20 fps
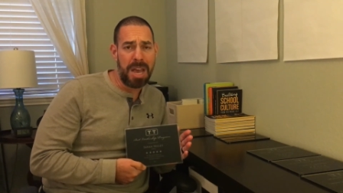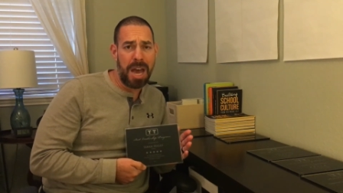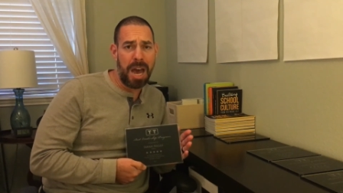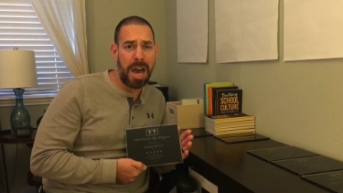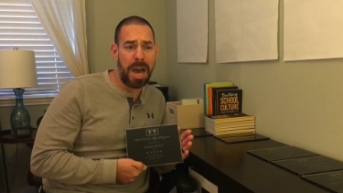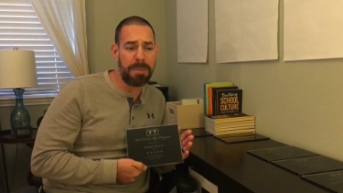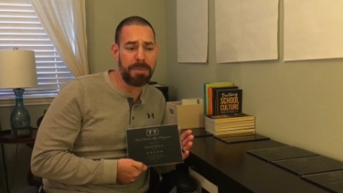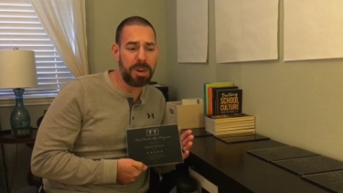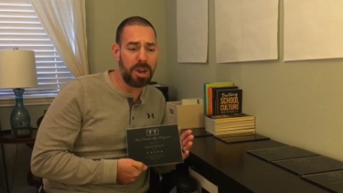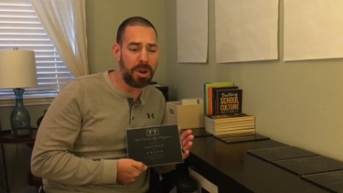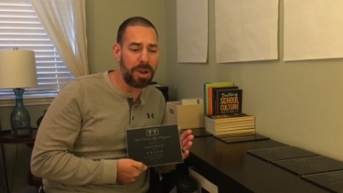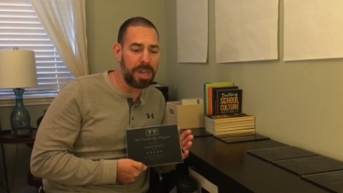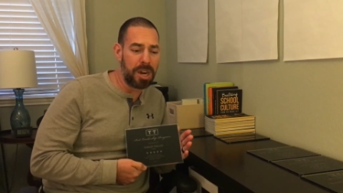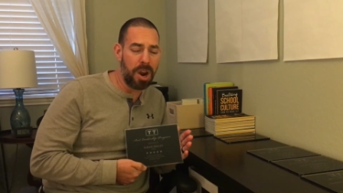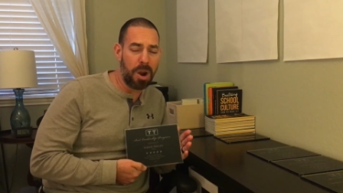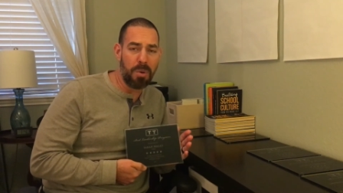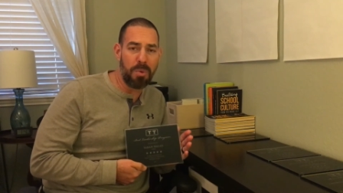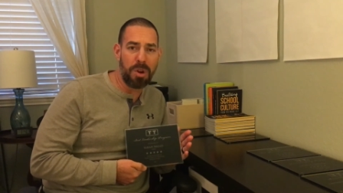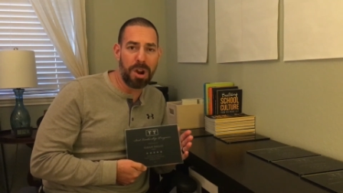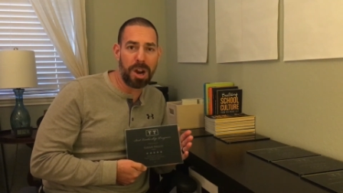Um, you know, in
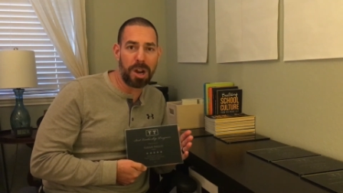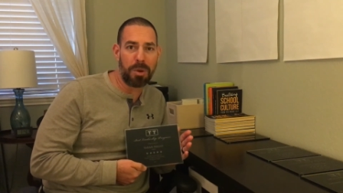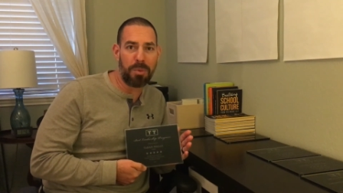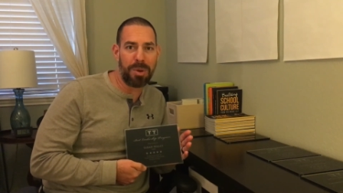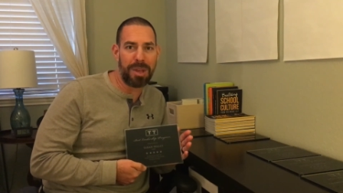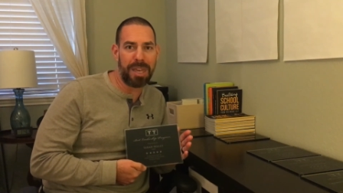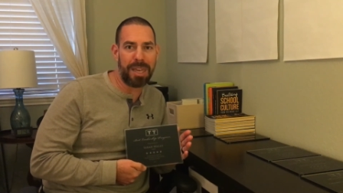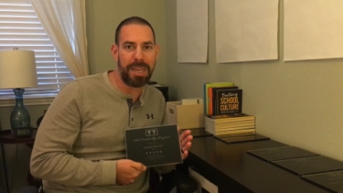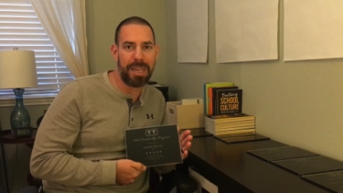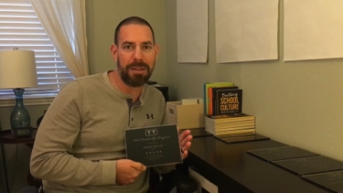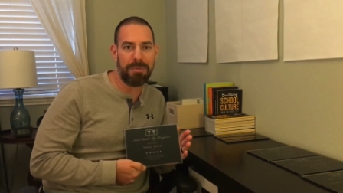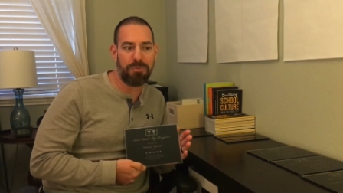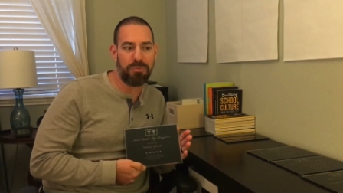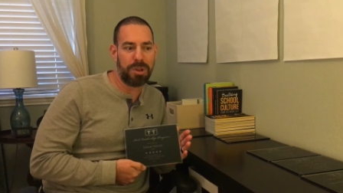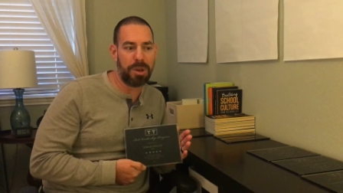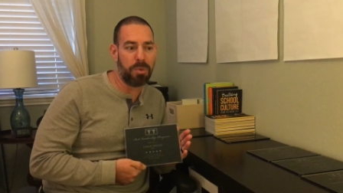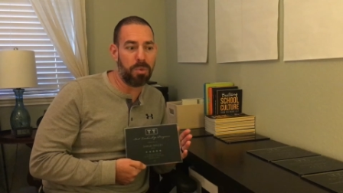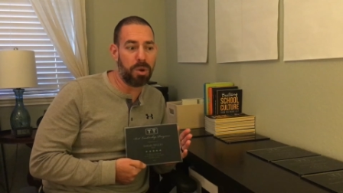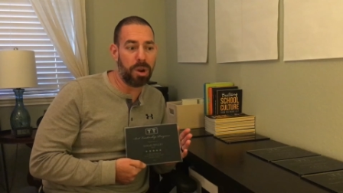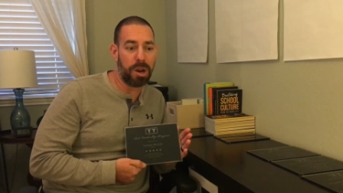our work, we
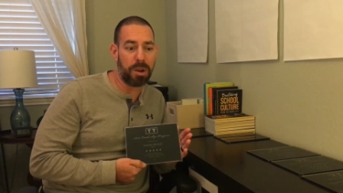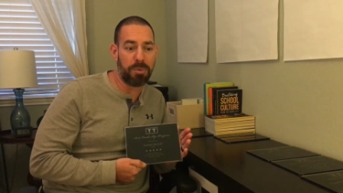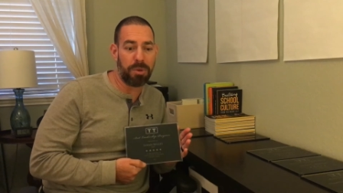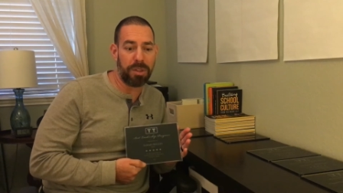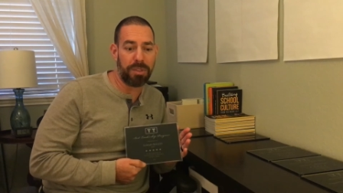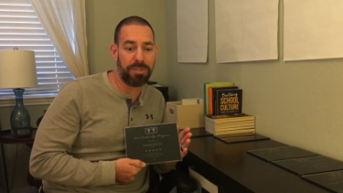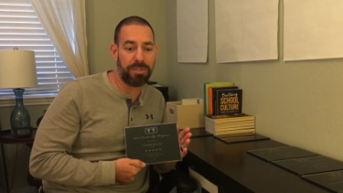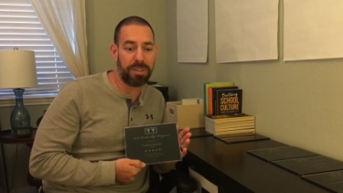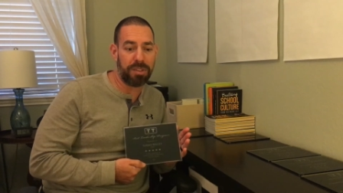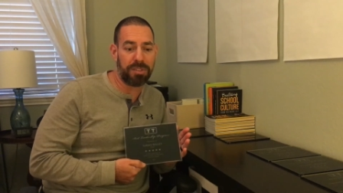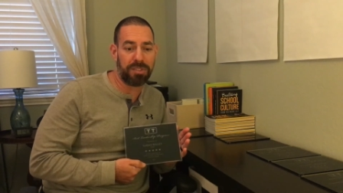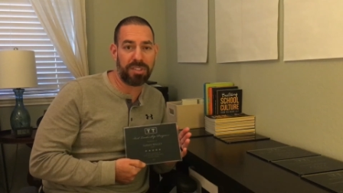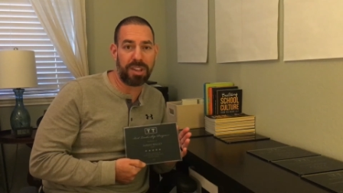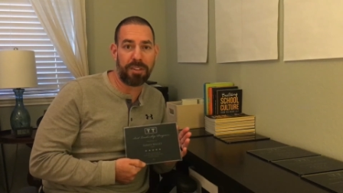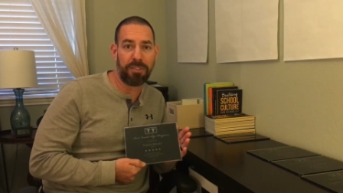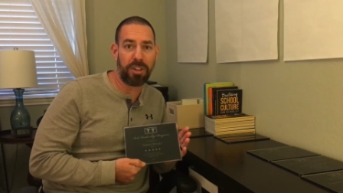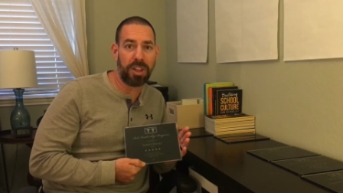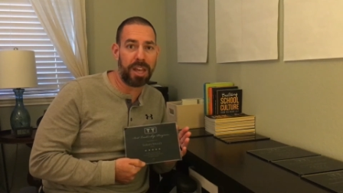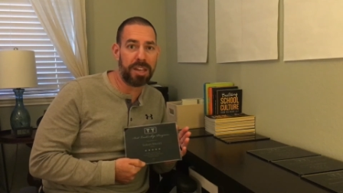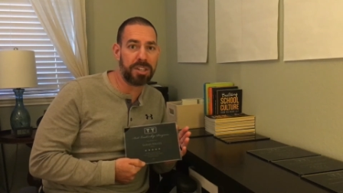we work with
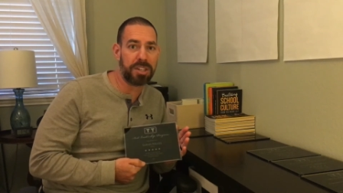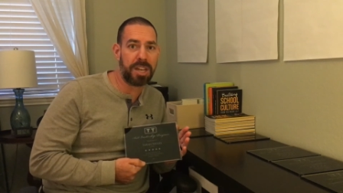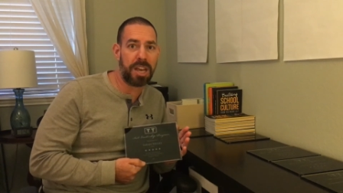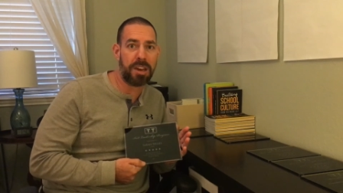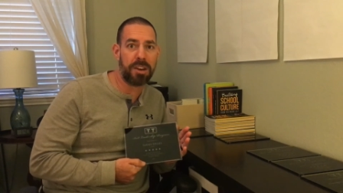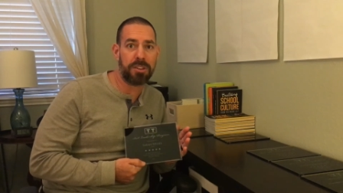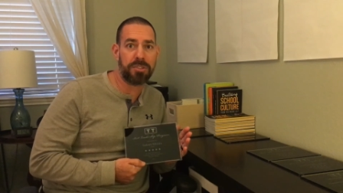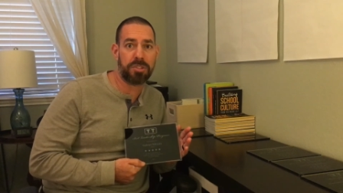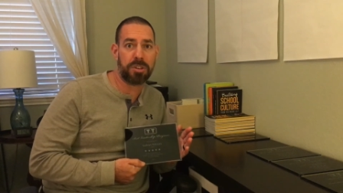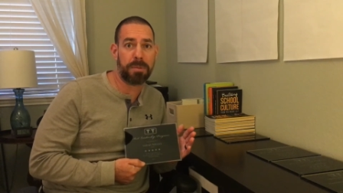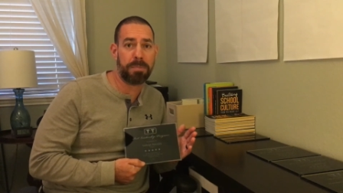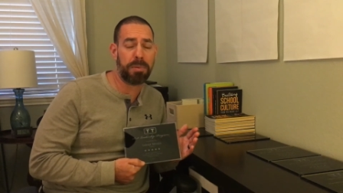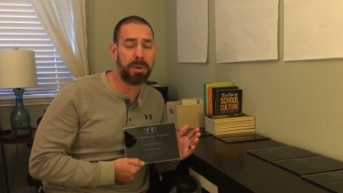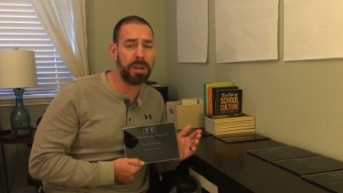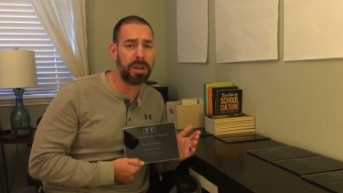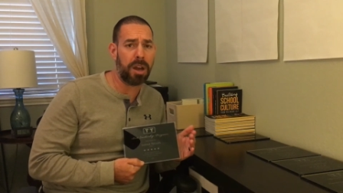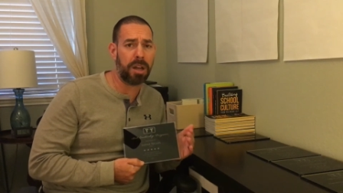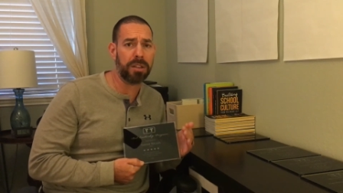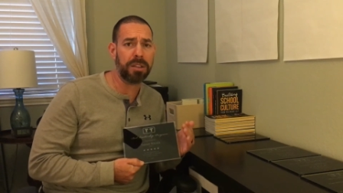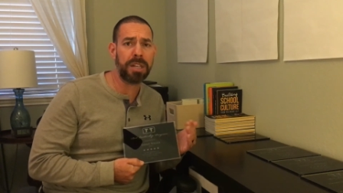several educators that are
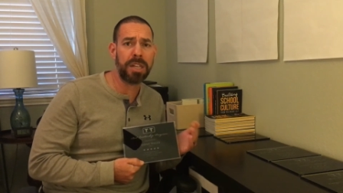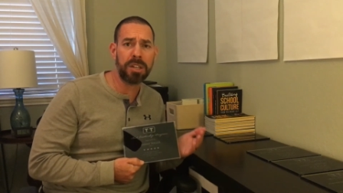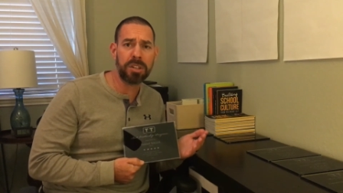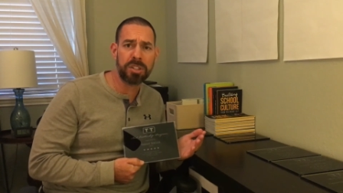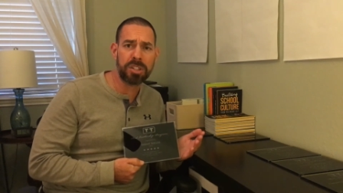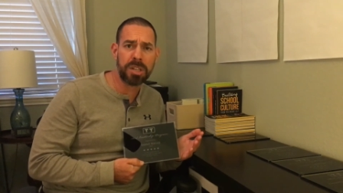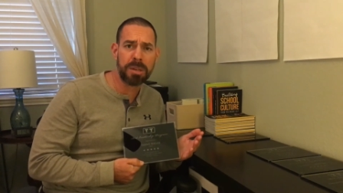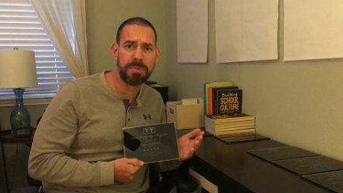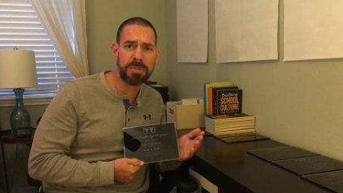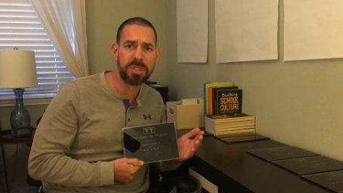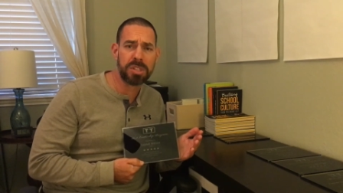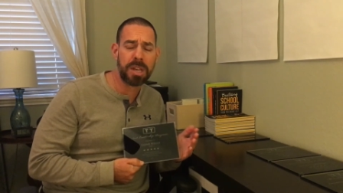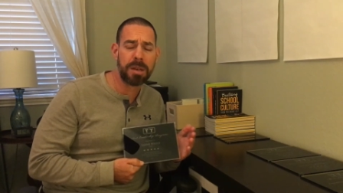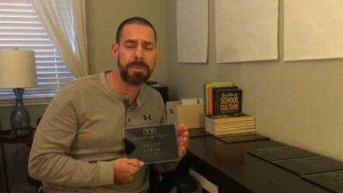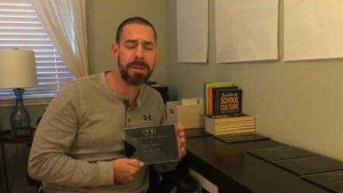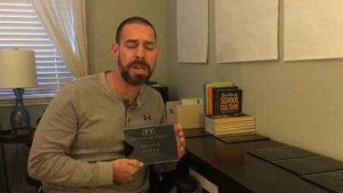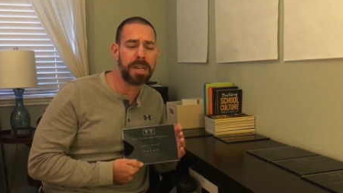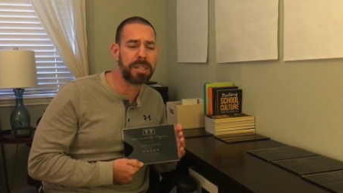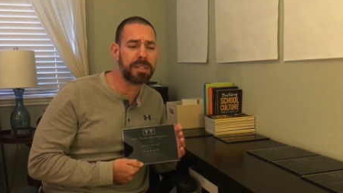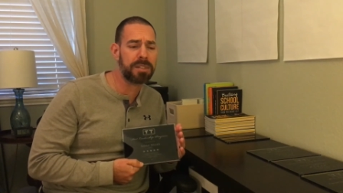putting on leadership
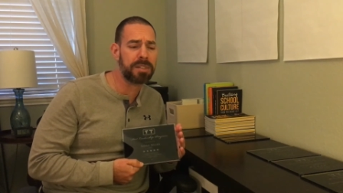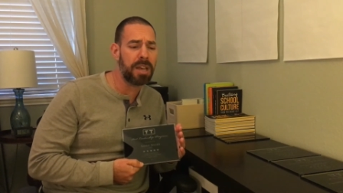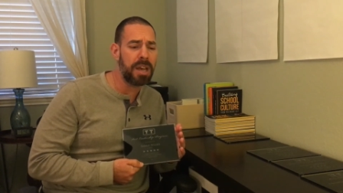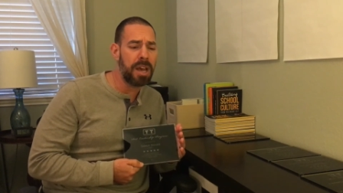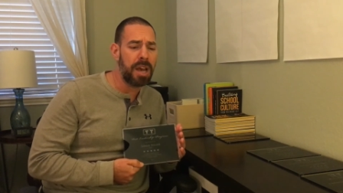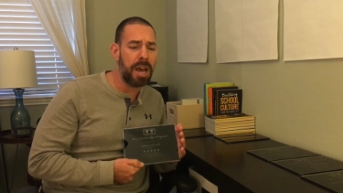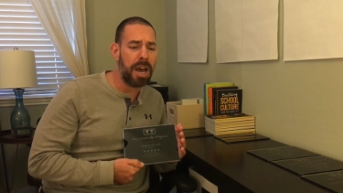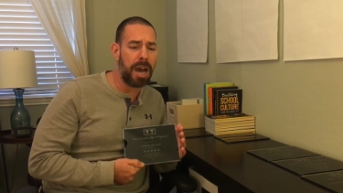summits,